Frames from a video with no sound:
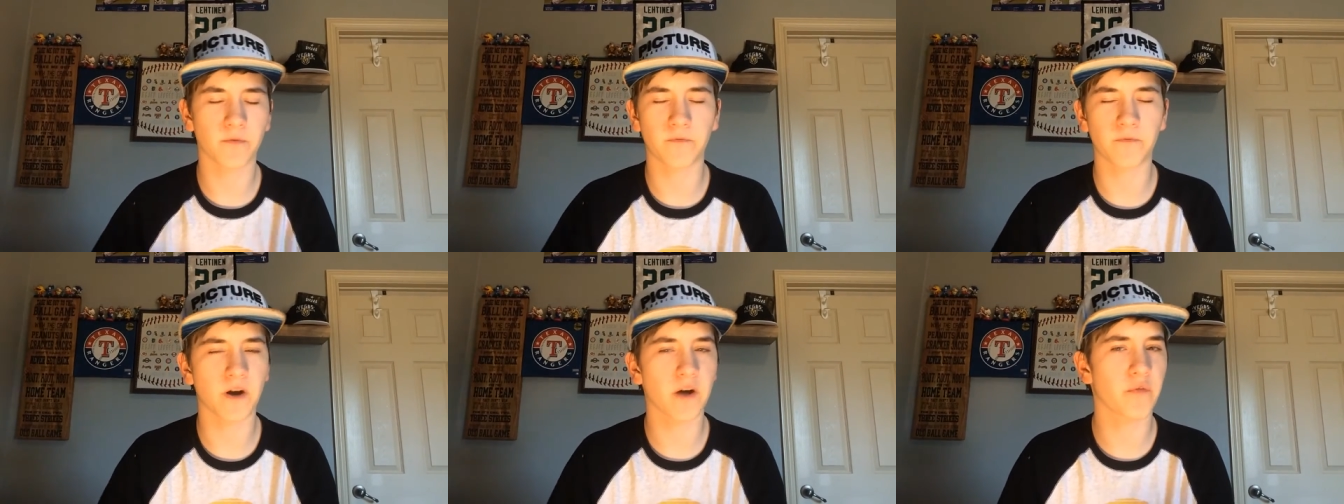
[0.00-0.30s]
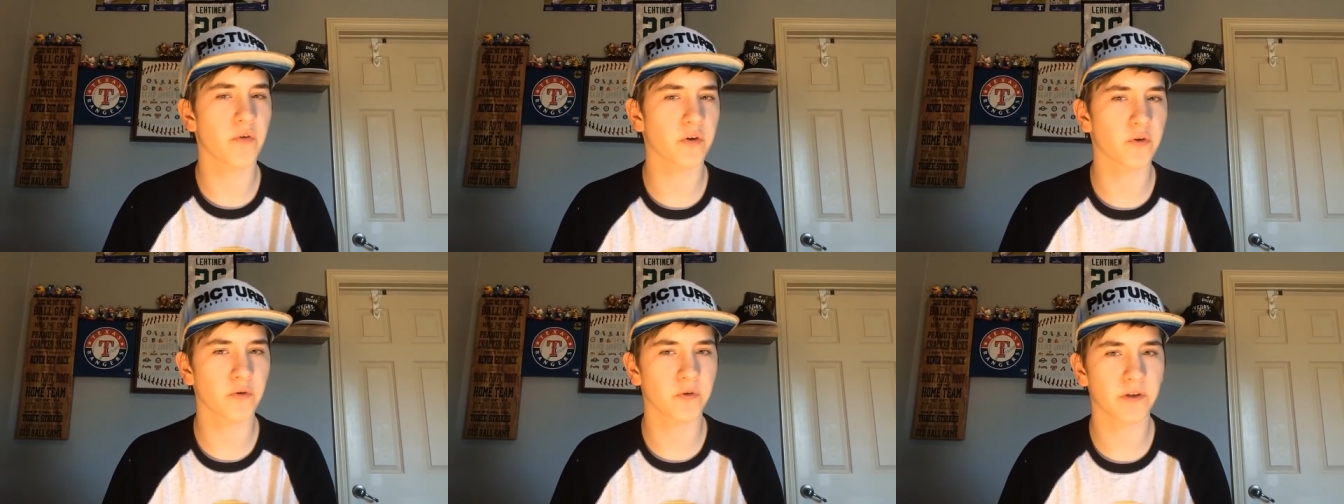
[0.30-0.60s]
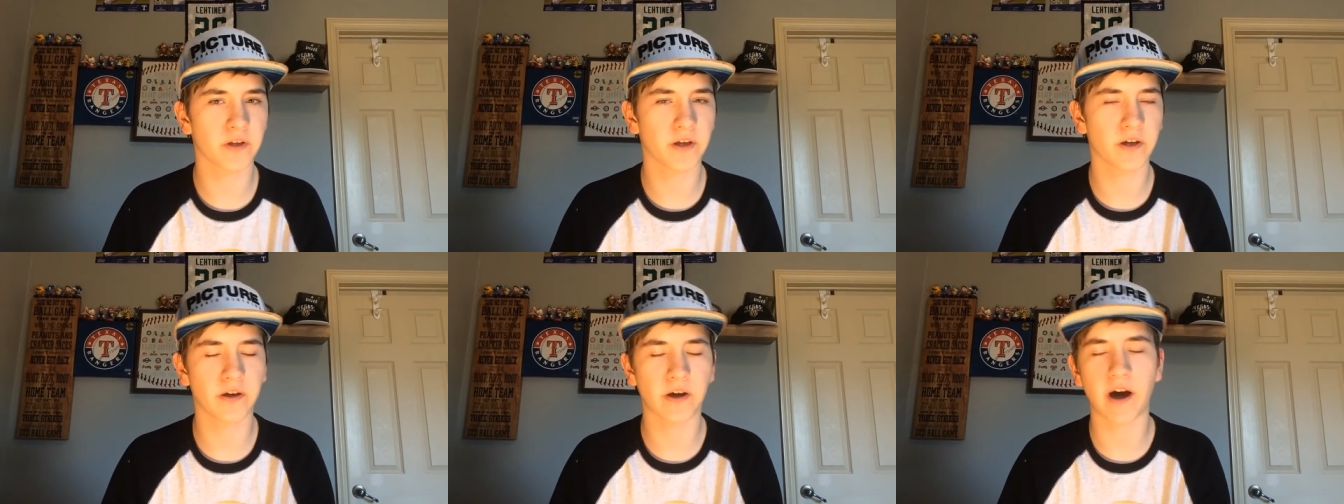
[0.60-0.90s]
500
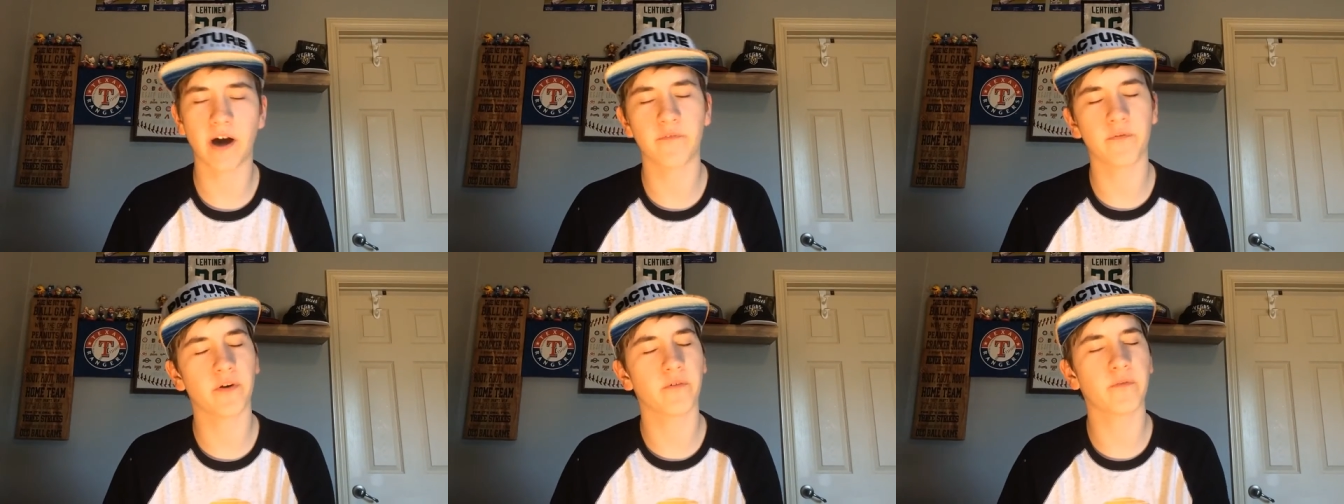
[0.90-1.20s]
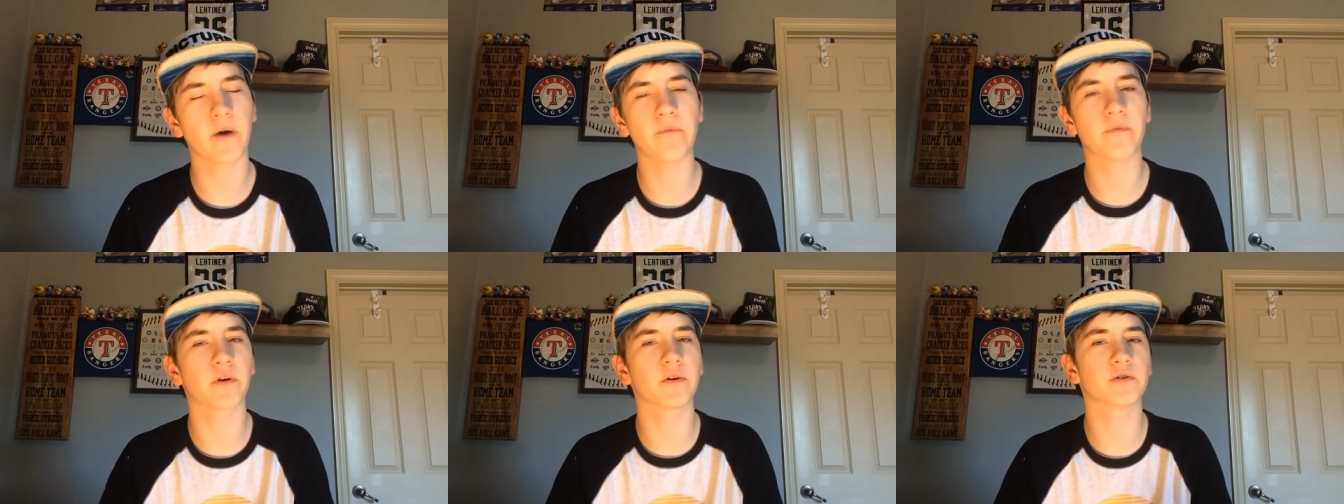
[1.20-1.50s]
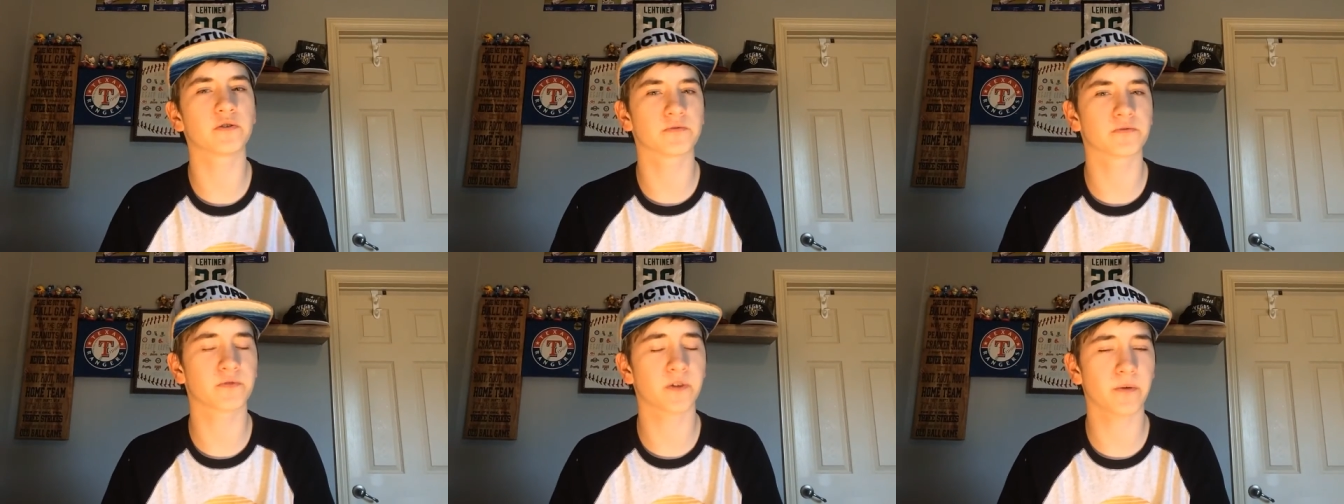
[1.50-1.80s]

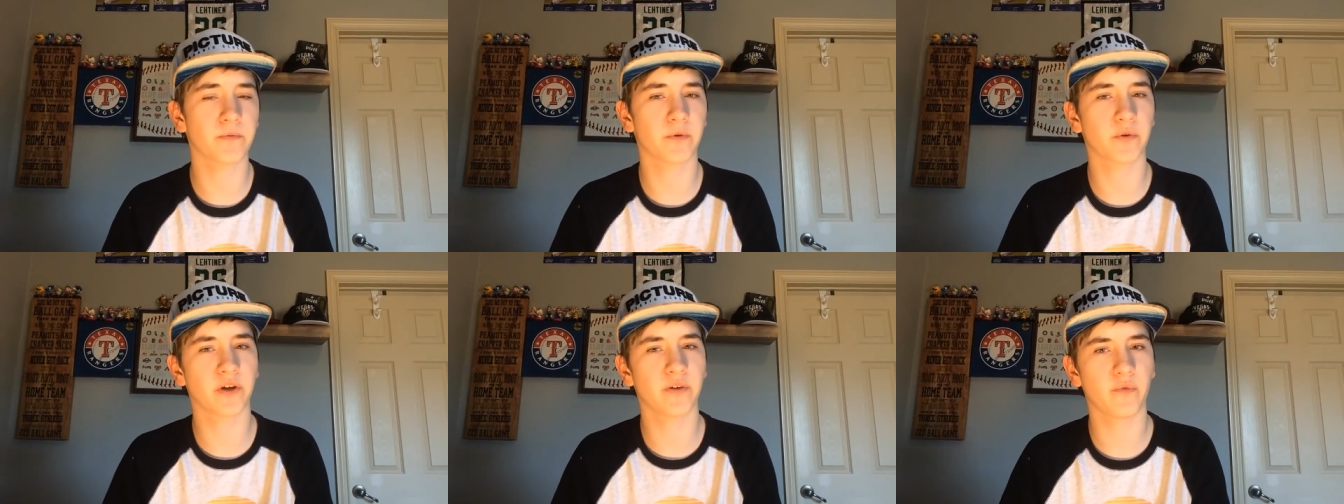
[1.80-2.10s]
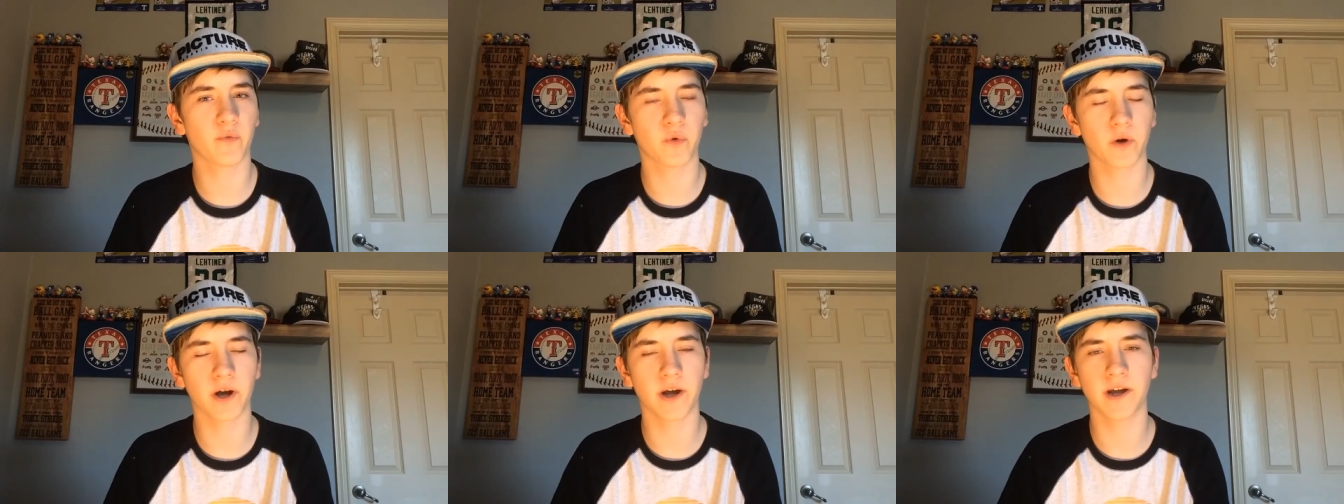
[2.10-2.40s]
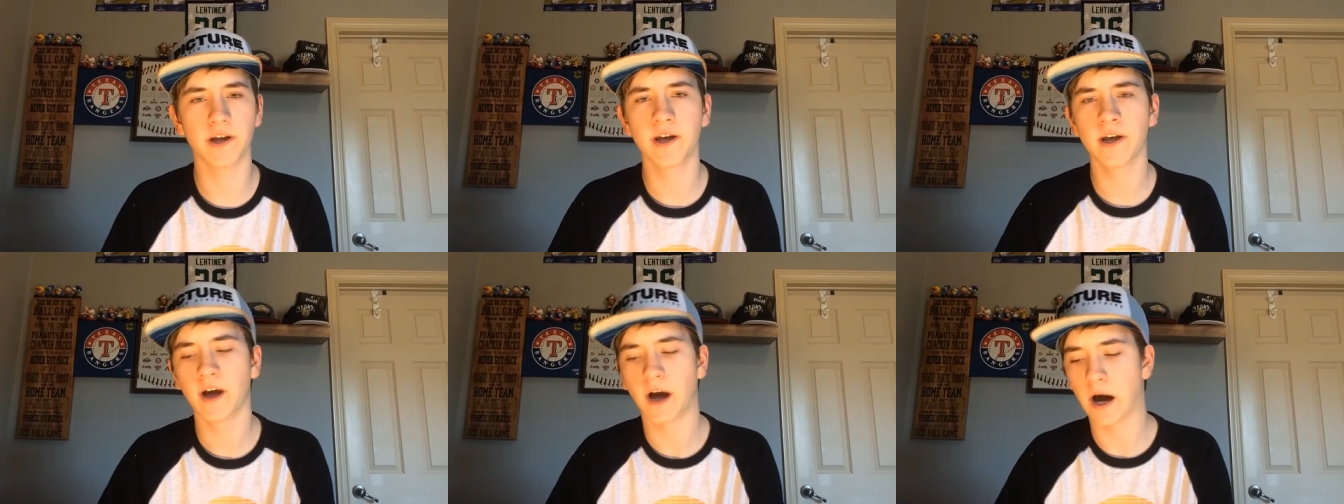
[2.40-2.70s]
subscriber giveaway.